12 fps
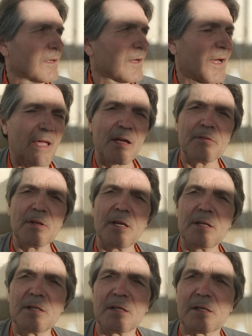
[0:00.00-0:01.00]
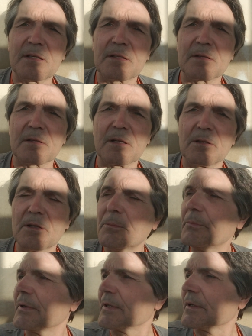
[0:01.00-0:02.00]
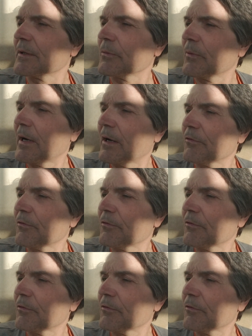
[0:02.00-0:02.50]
I haven't had any Colombian in a while